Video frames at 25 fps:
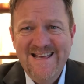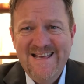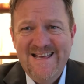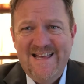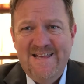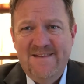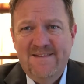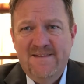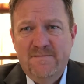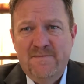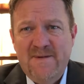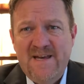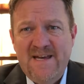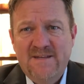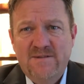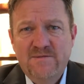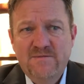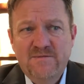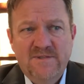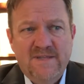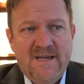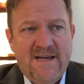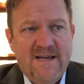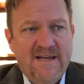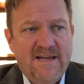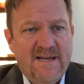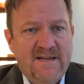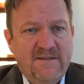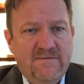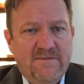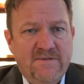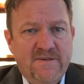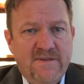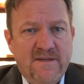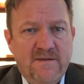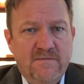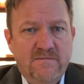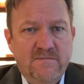and the bad news I had
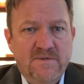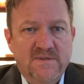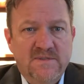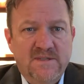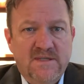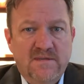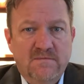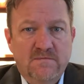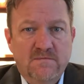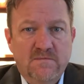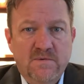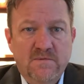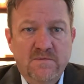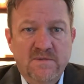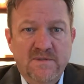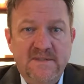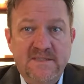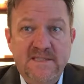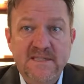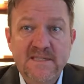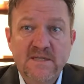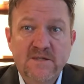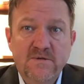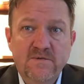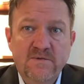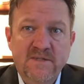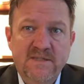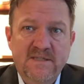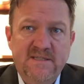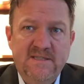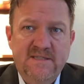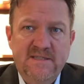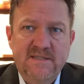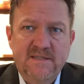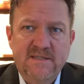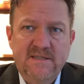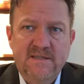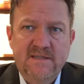for them was that we were
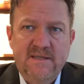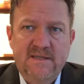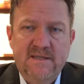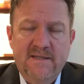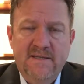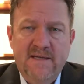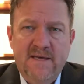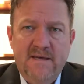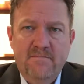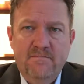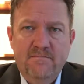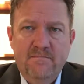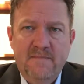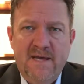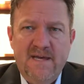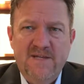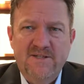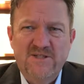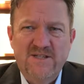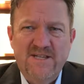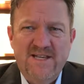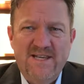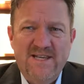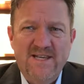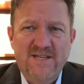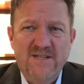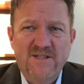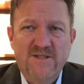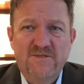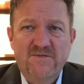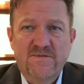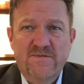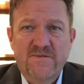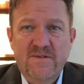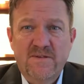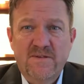decreasing in that magic age